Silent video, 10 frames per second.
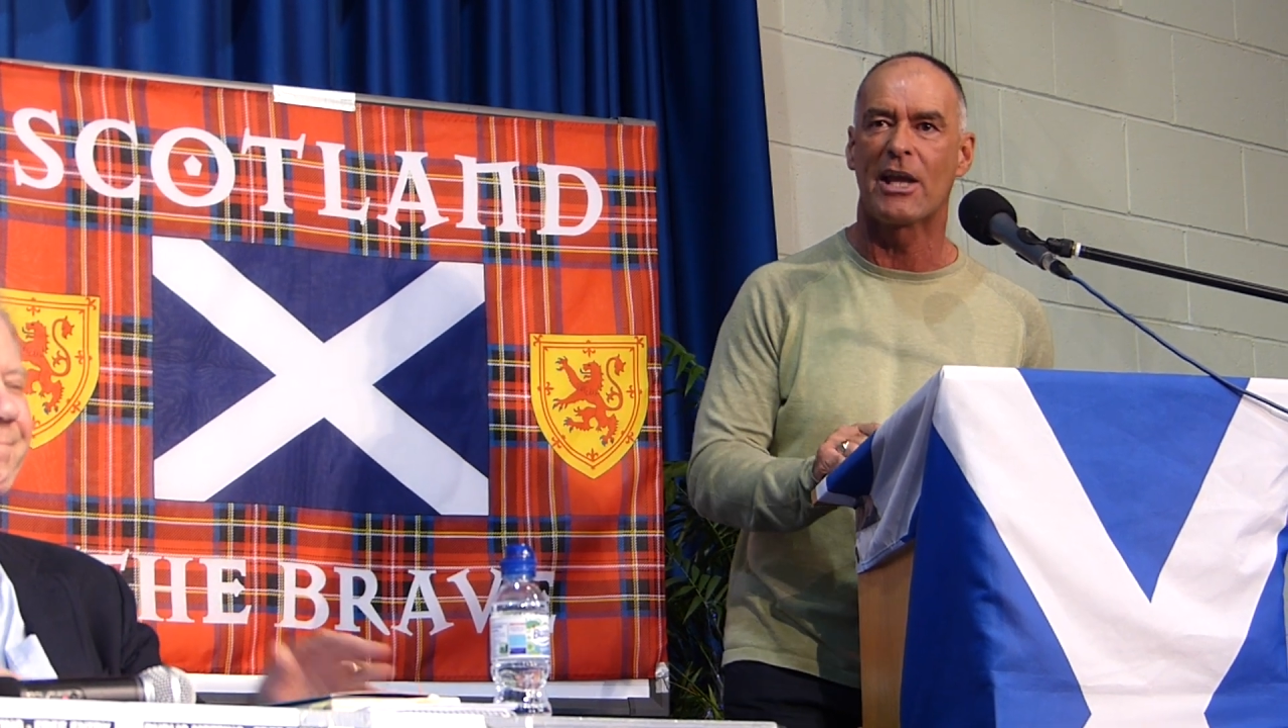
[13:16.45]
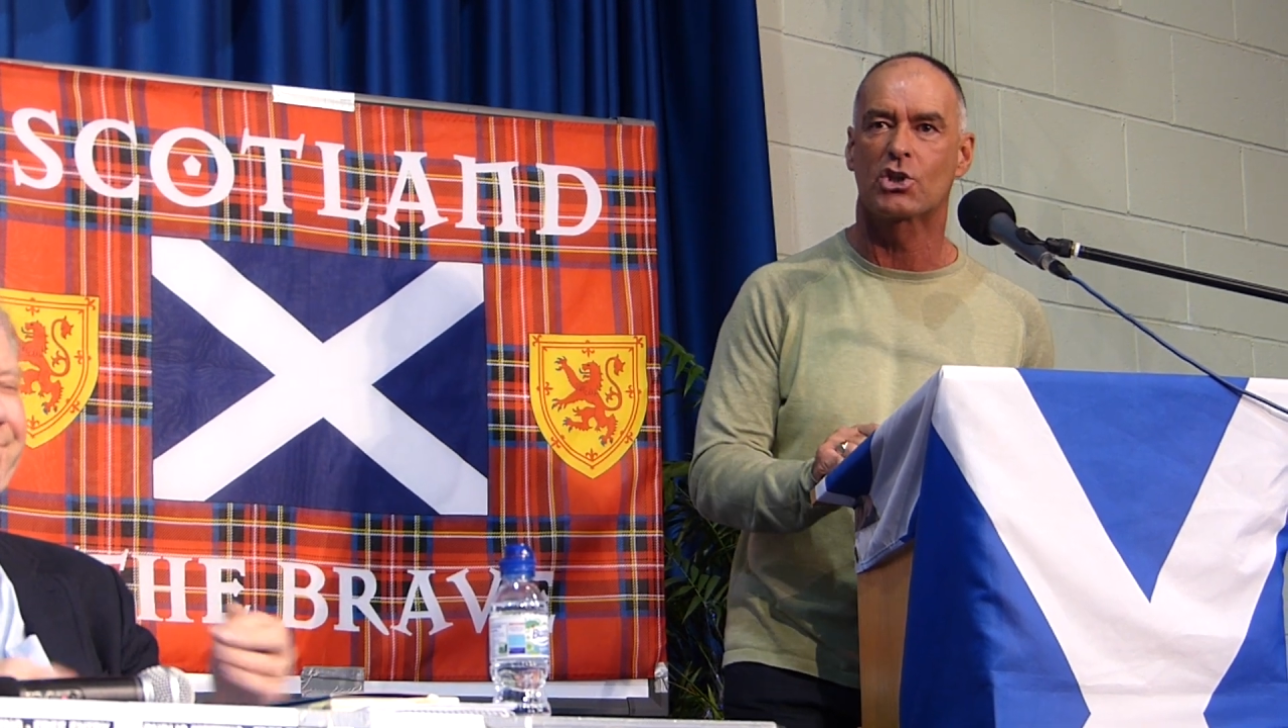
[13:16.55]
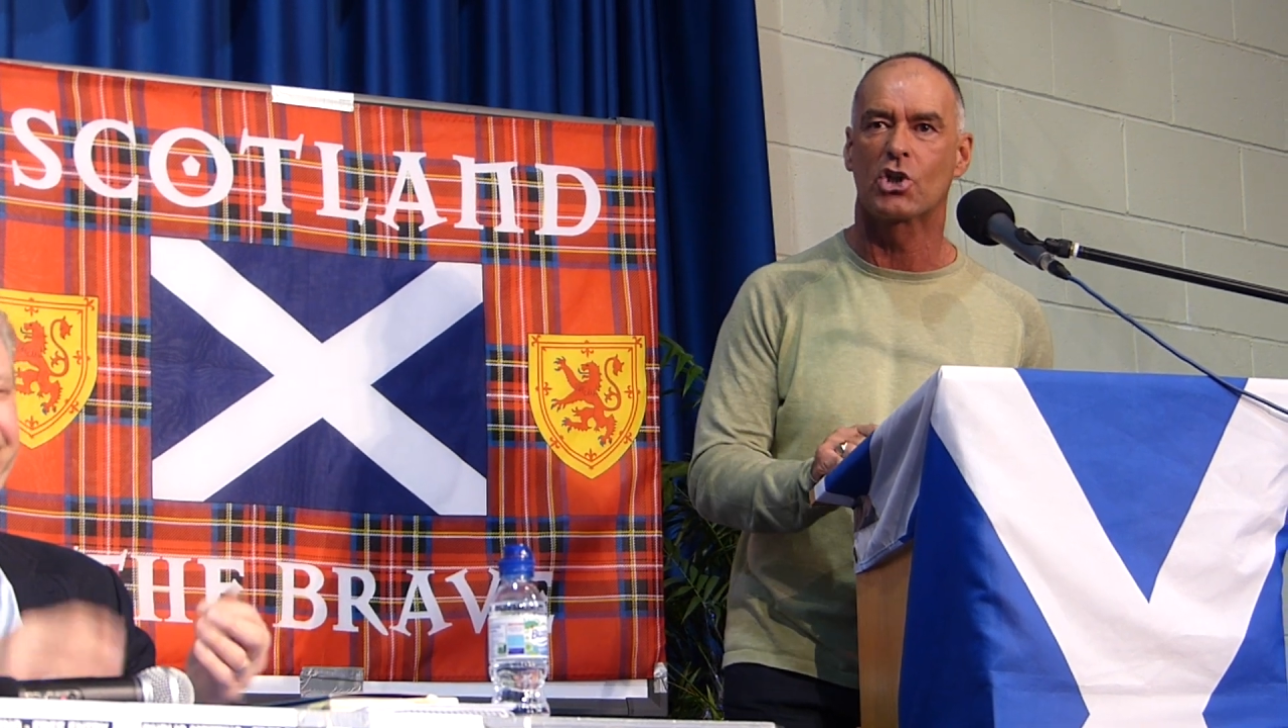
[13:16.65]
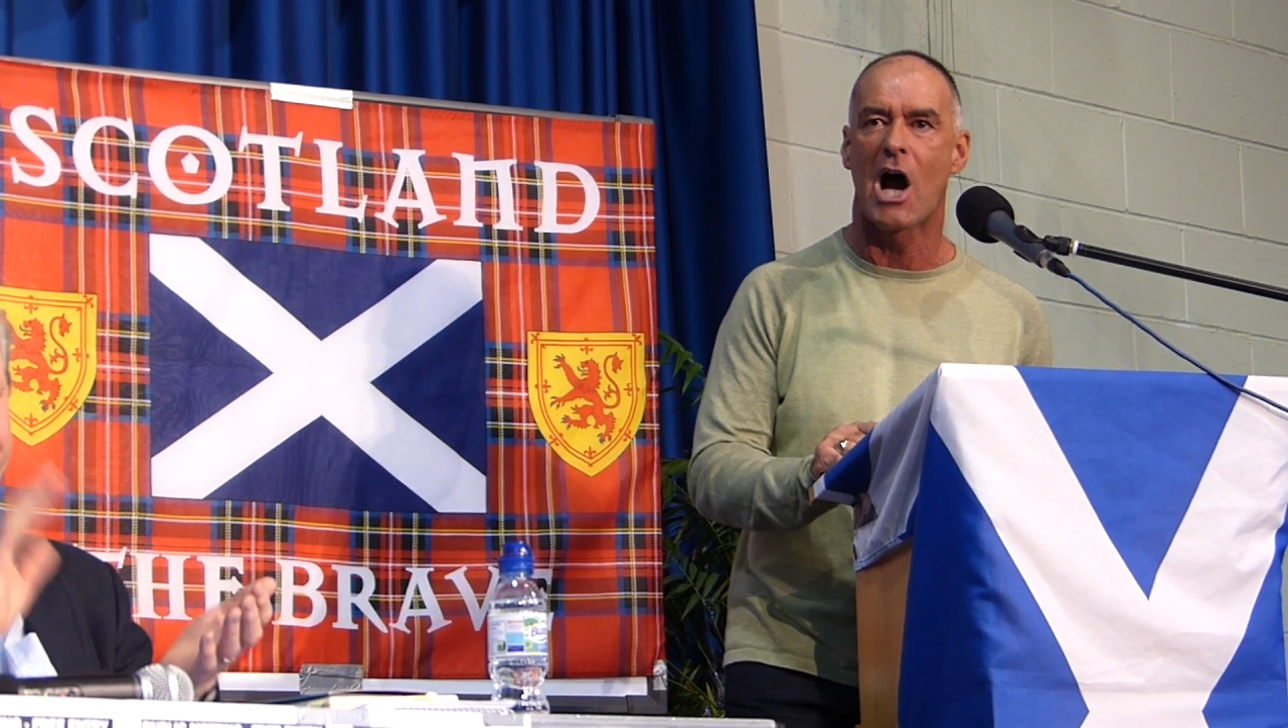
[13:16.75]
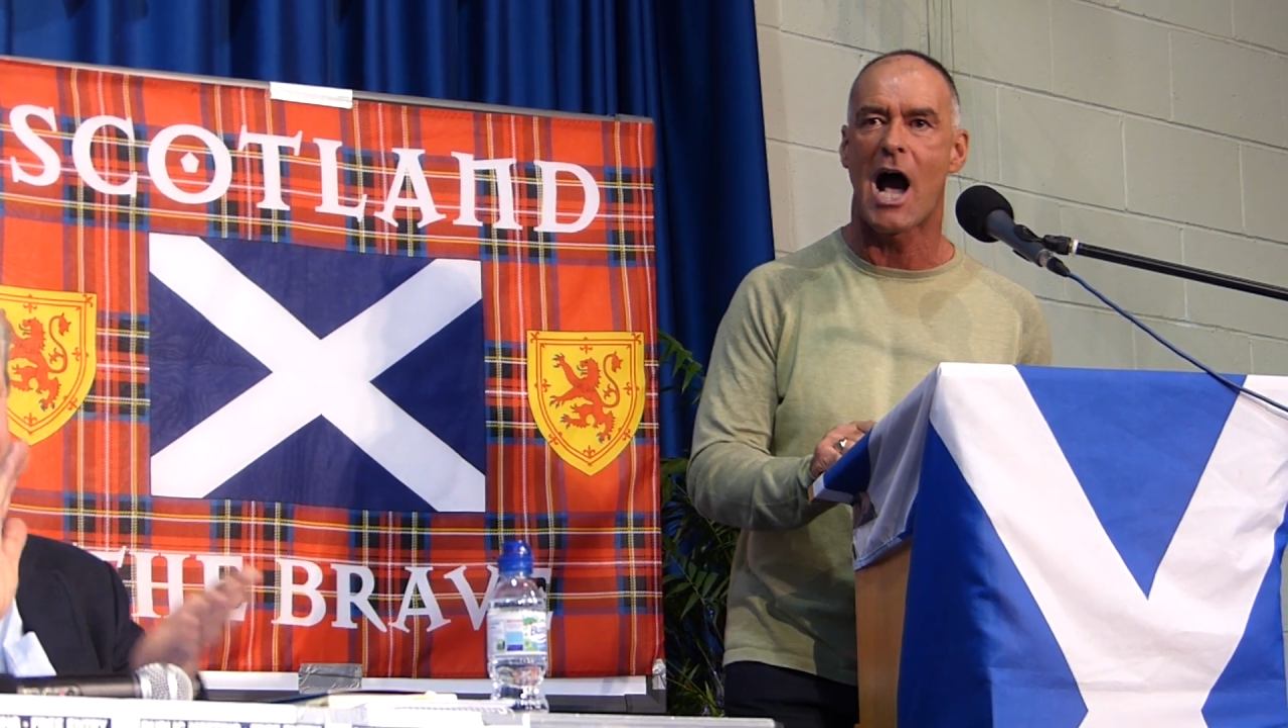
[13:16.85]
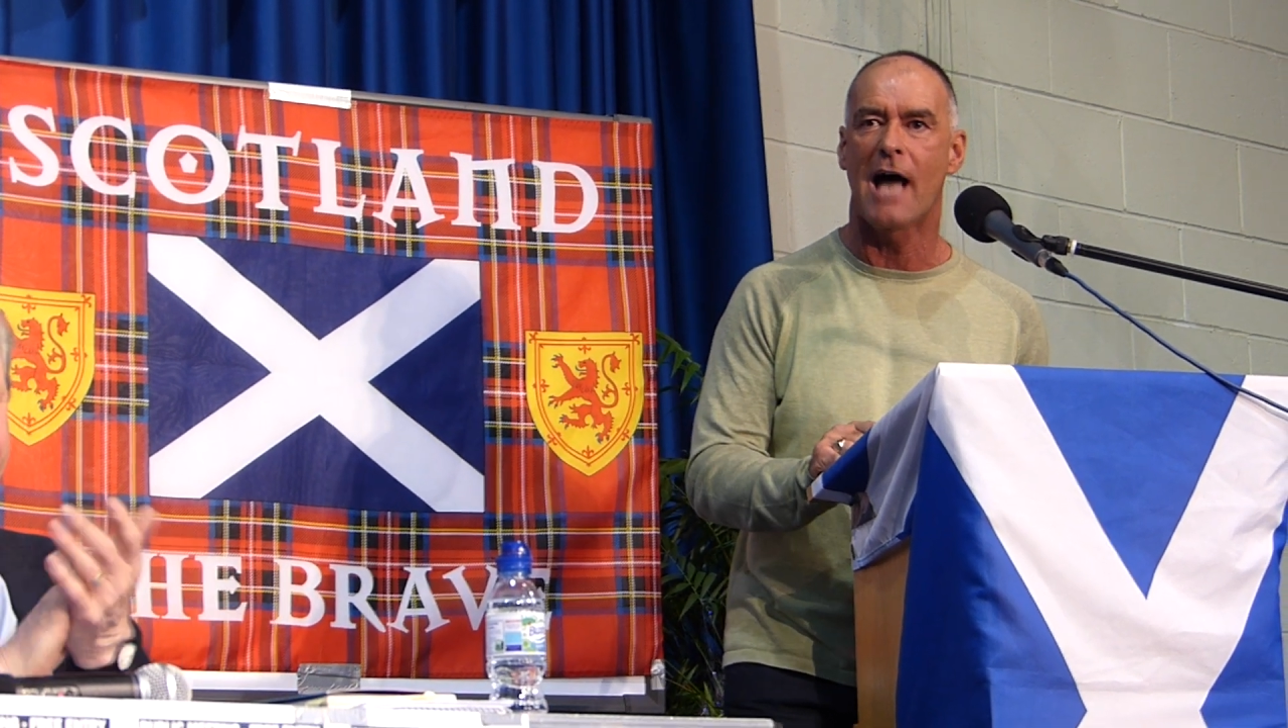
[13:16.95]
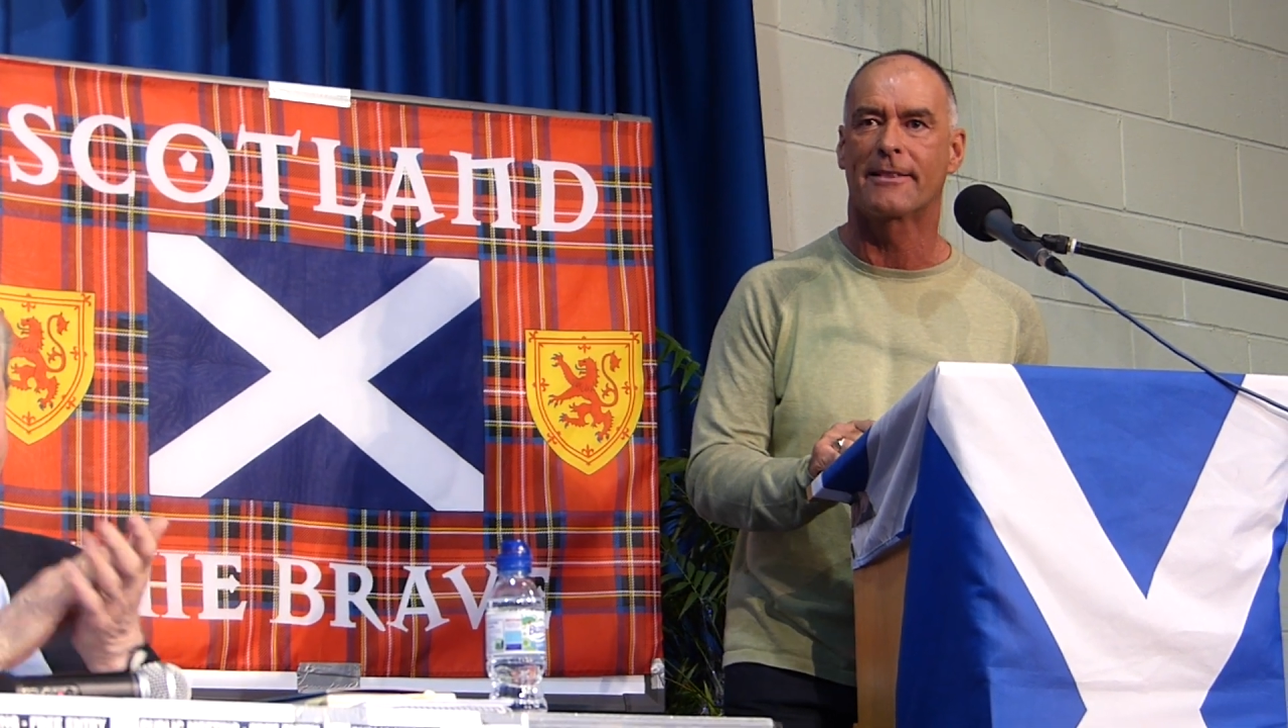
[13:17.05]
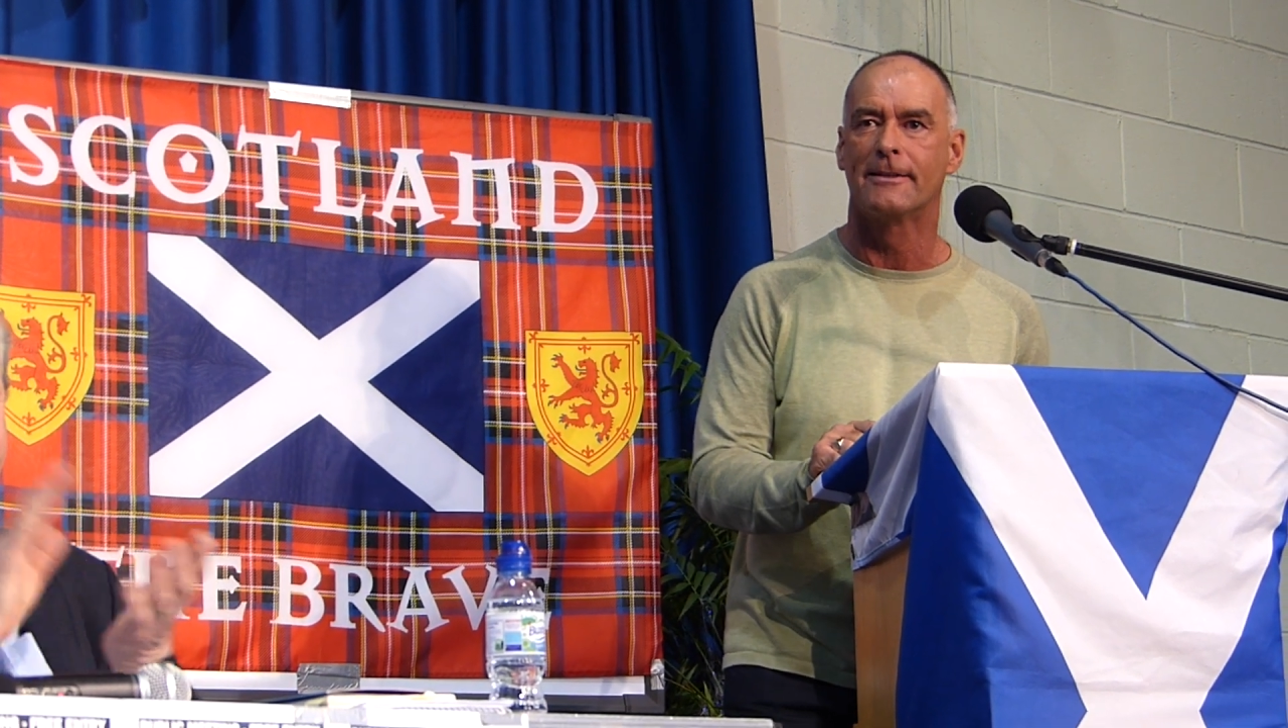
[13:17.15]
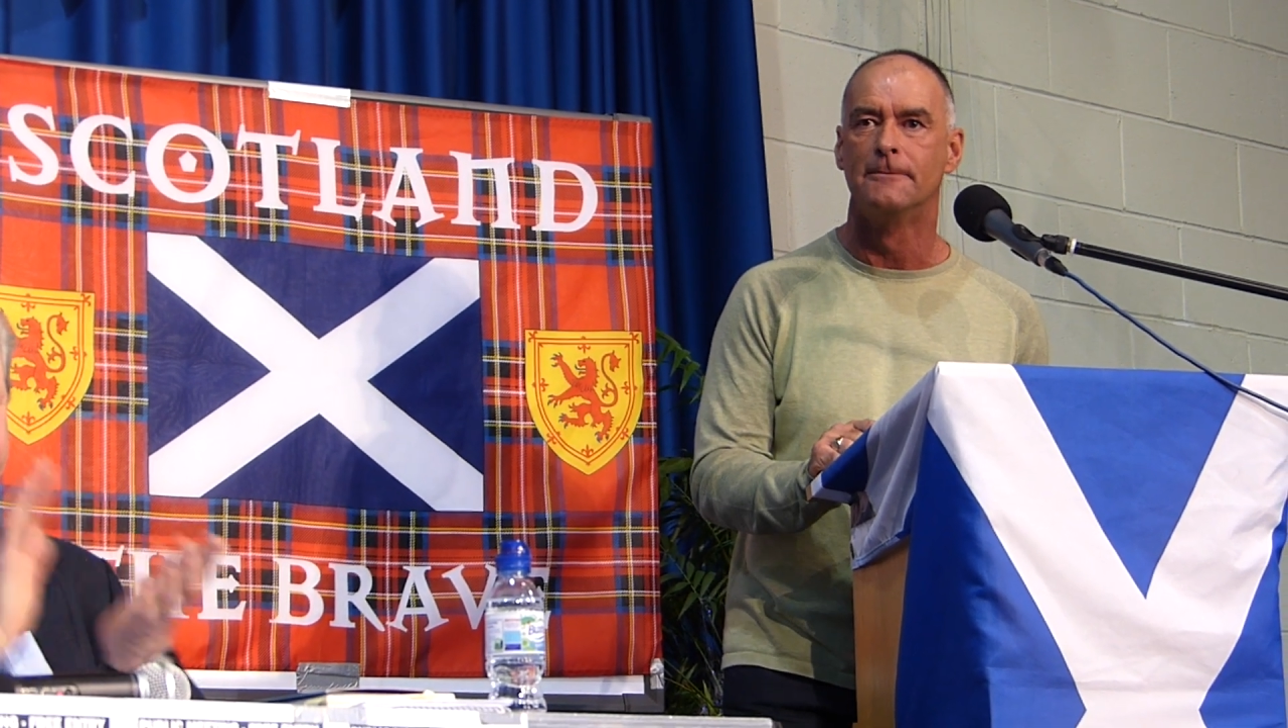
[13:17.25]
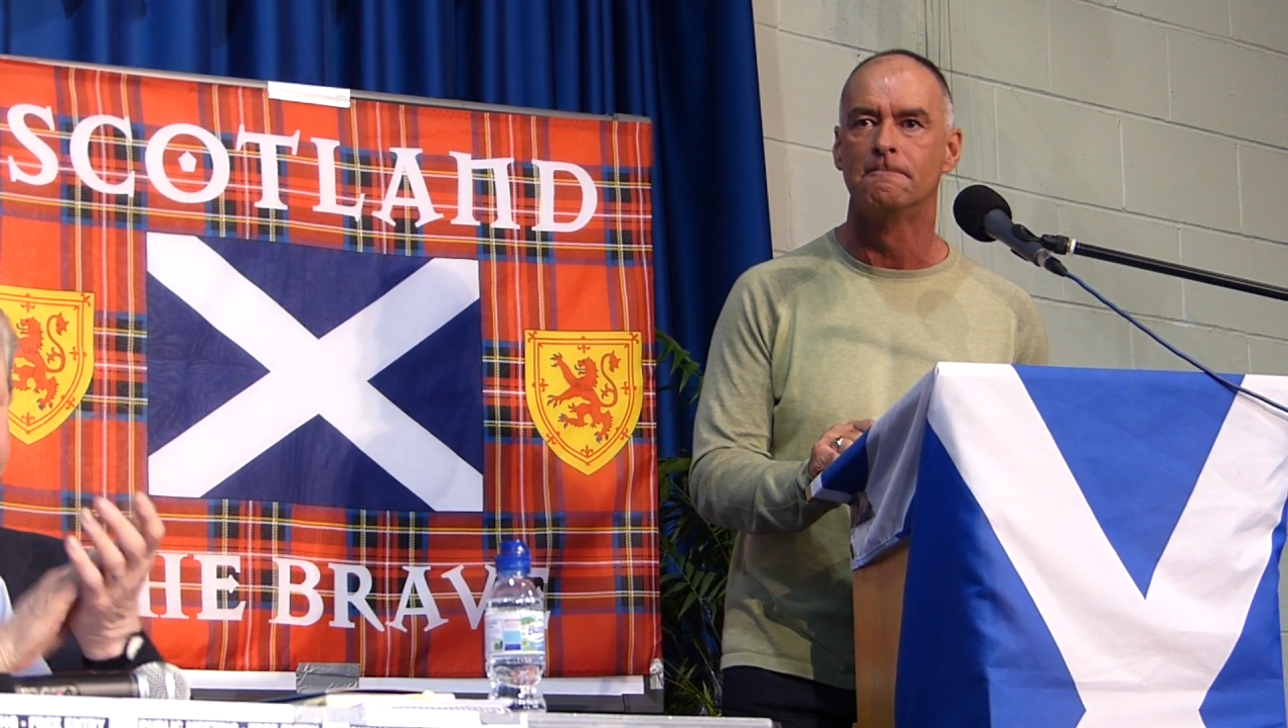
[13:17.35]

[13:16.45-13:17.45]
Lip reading: so hard.